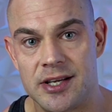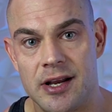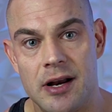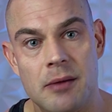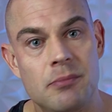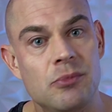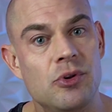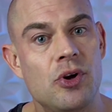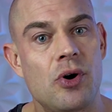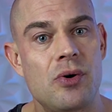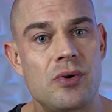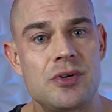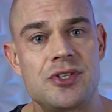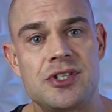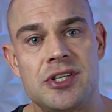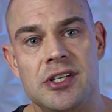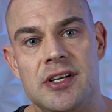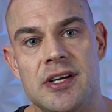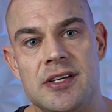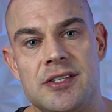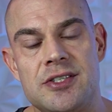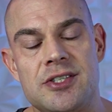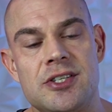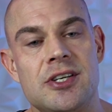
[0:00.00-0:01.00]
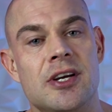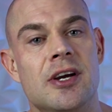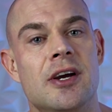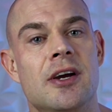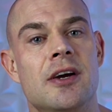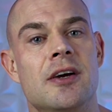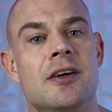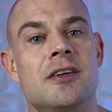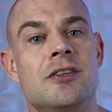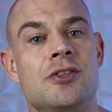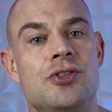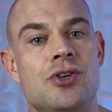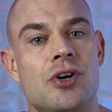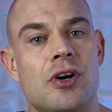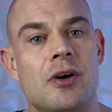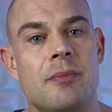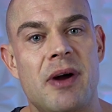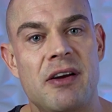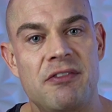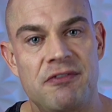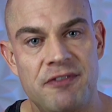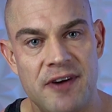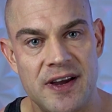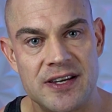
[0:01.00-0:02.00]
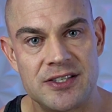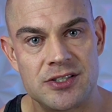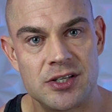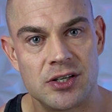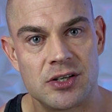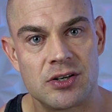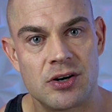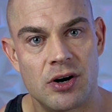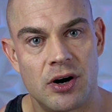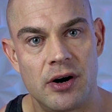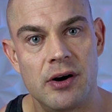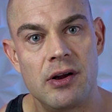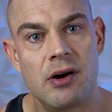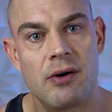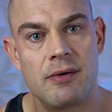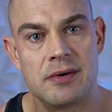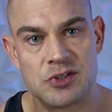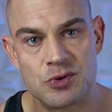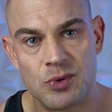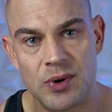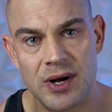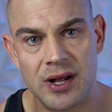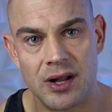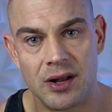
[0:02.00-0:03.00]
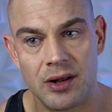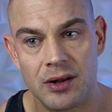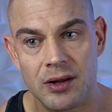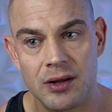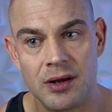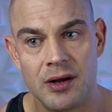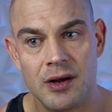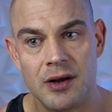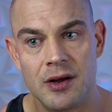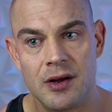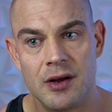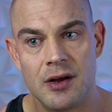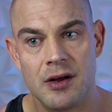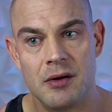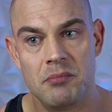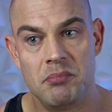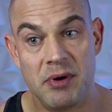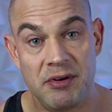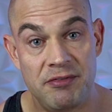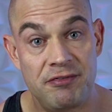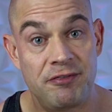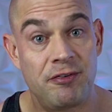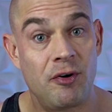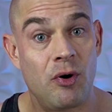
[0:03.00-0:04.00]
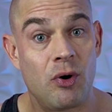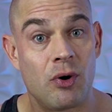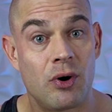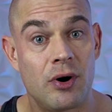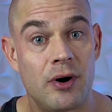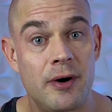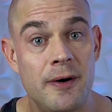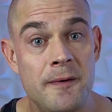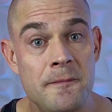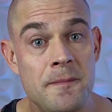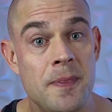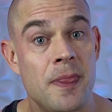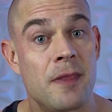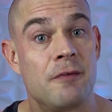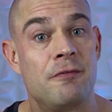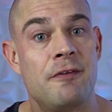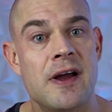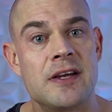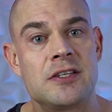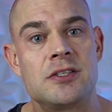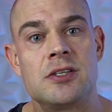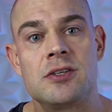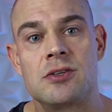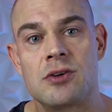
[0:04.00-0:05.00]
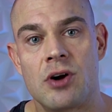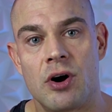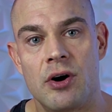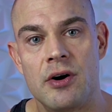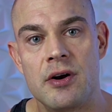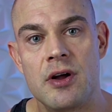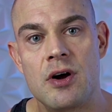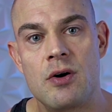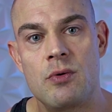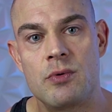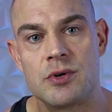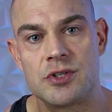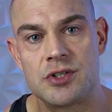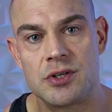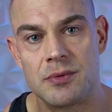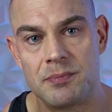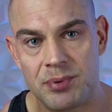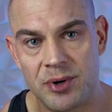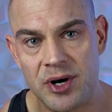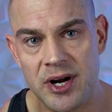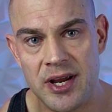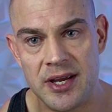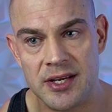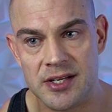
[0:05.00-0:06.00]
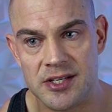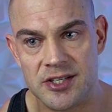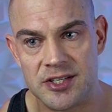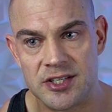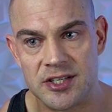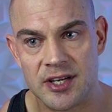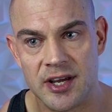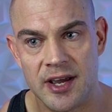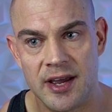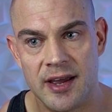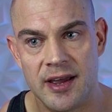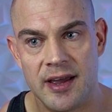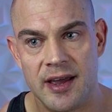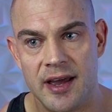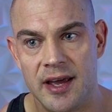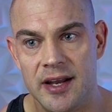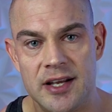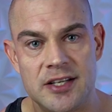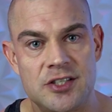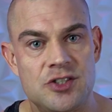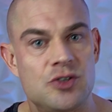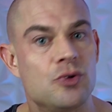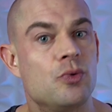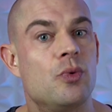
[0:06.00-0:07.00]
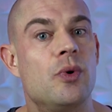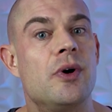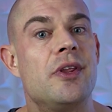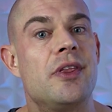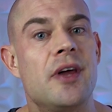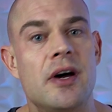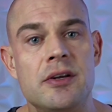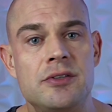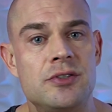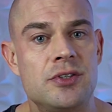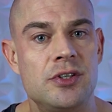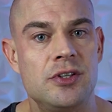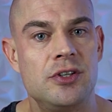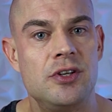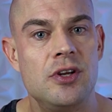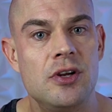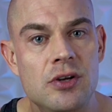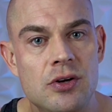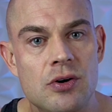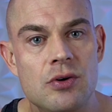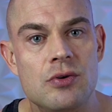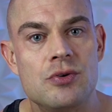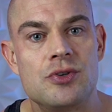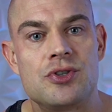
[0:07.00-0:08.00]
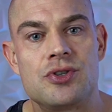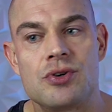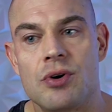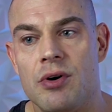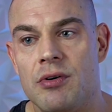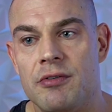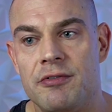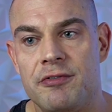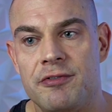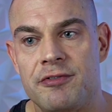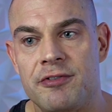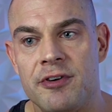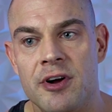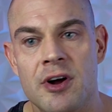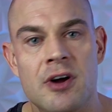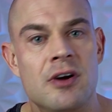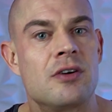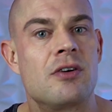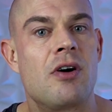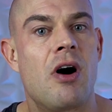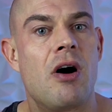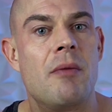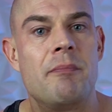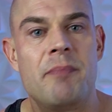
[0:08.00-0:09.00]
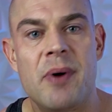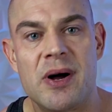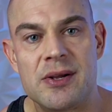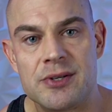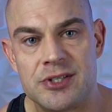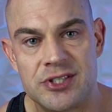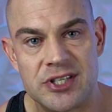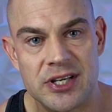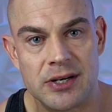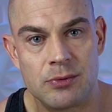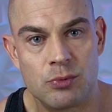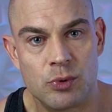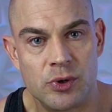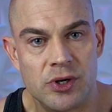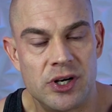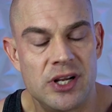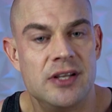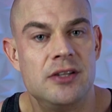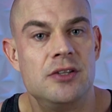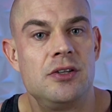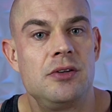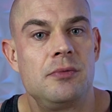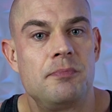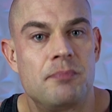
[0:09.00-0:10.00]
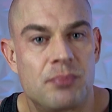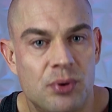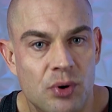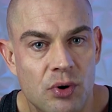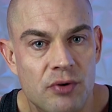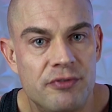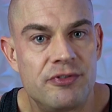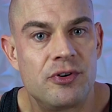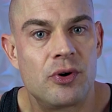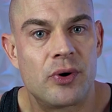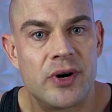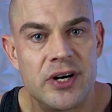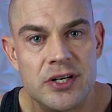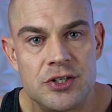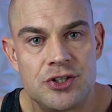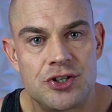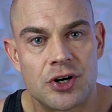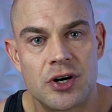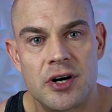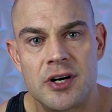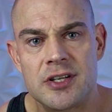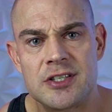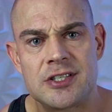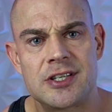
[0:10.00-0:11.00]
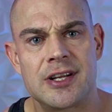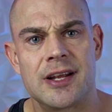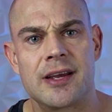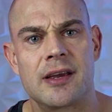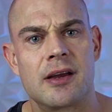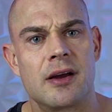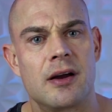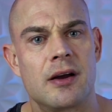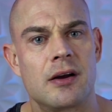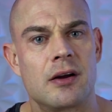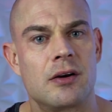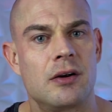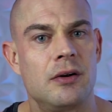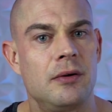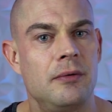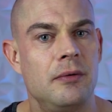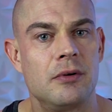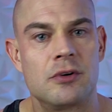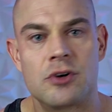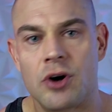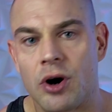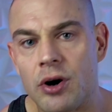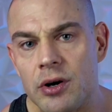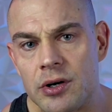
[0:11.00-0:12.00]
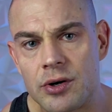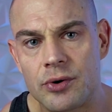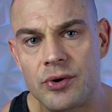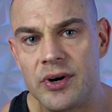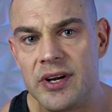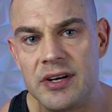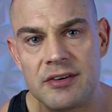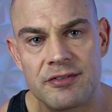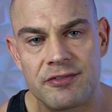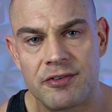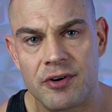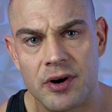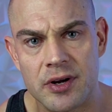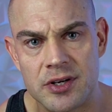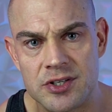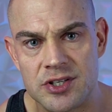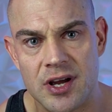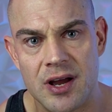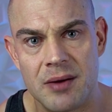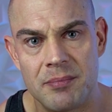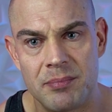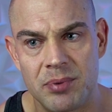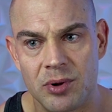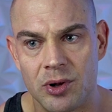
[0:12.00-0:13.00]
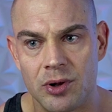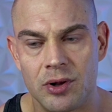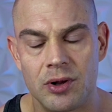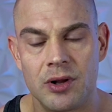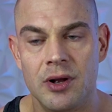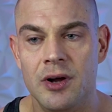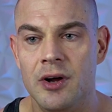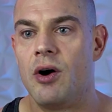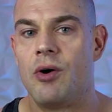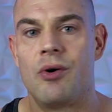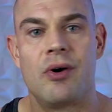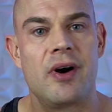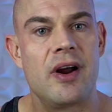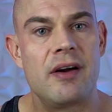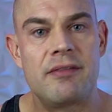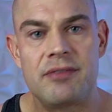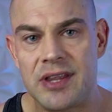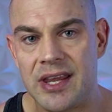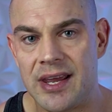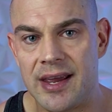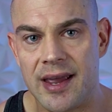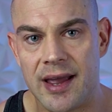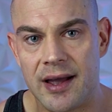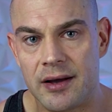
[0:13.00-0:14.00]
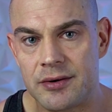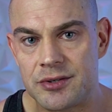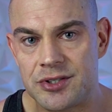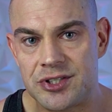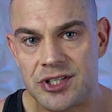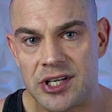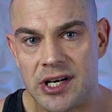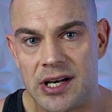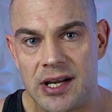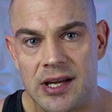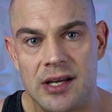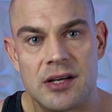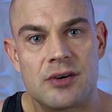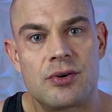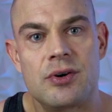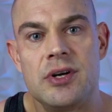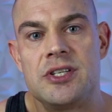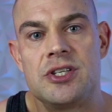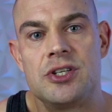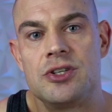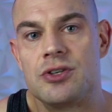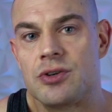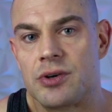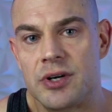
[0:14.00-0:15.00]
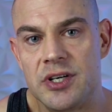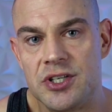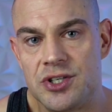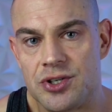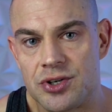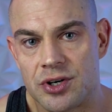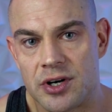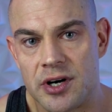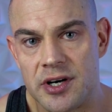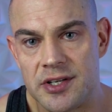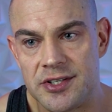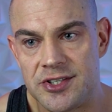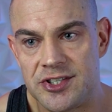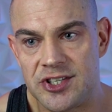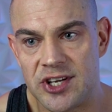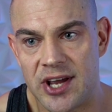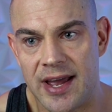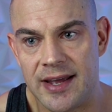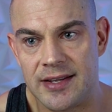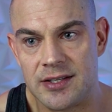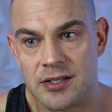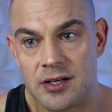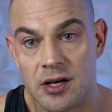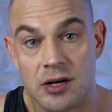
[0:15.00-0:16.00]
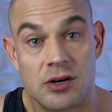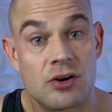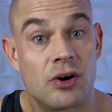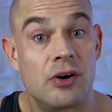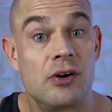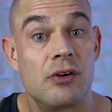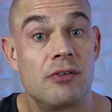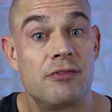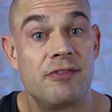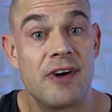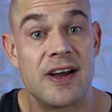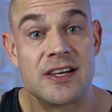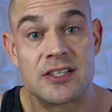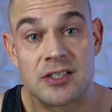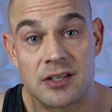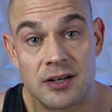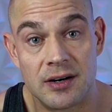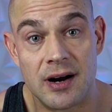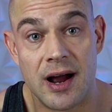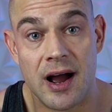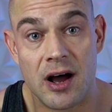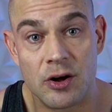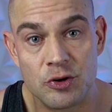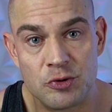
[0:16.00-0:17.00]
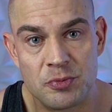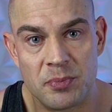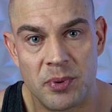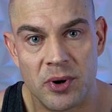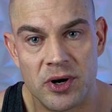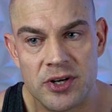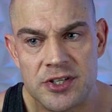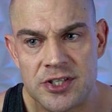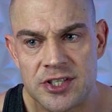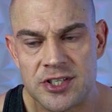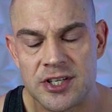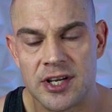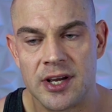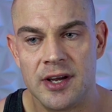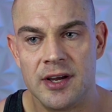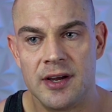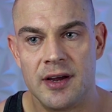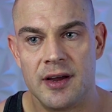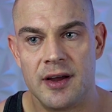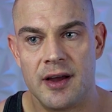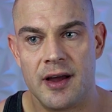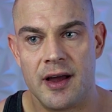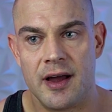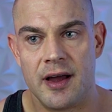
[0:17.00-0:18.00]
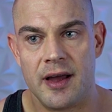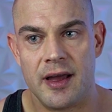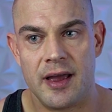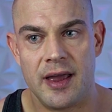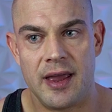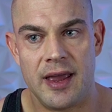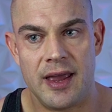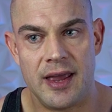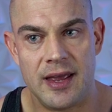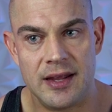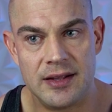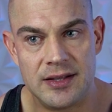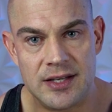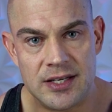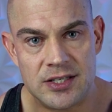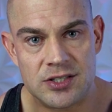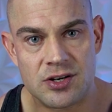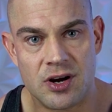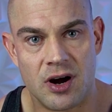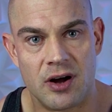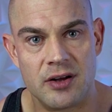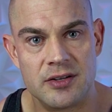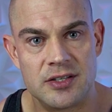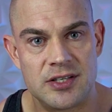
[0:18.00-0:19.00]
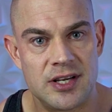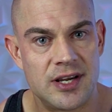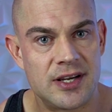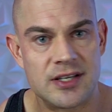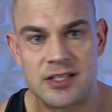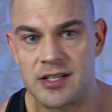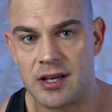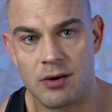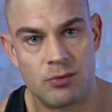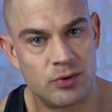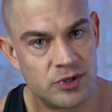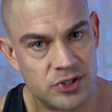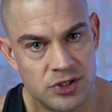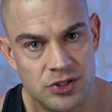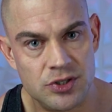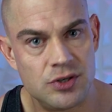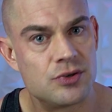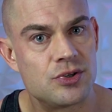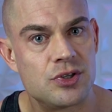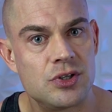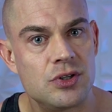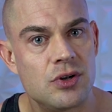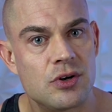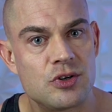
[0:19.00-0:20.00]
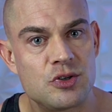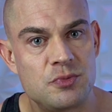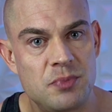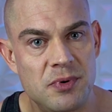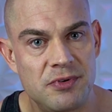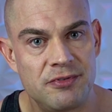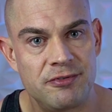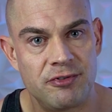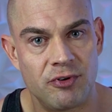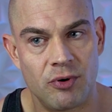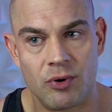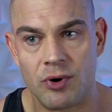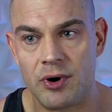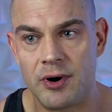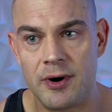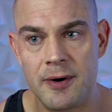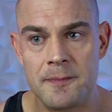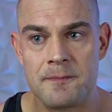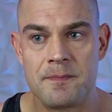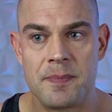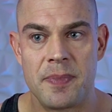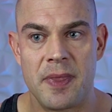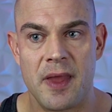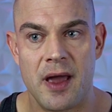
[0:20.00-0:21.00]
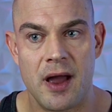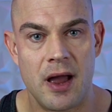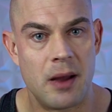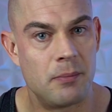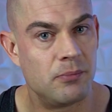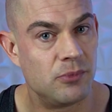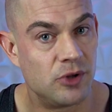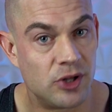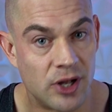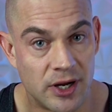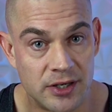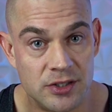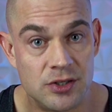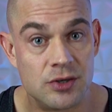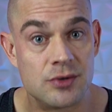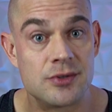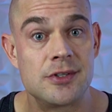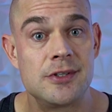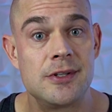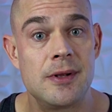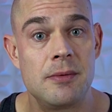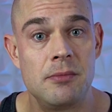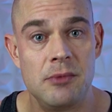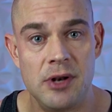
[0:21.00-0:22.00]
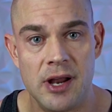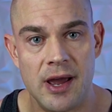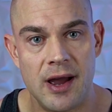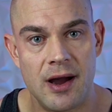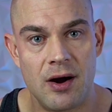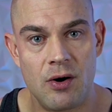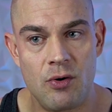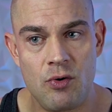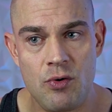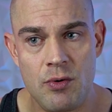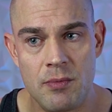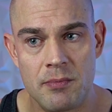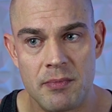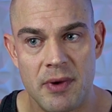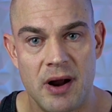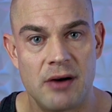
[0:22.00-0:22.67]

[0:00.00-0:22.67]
And I'm noticing this during my fasted cardio as well. Before, fasted cardio was a breeze. And that's without the use of compounds that would improve your endurance, like a Cardarine, for example, or everything else that increases your endurance and cardiovascular output. In this context, I wasn't using those before. I'm not using them now.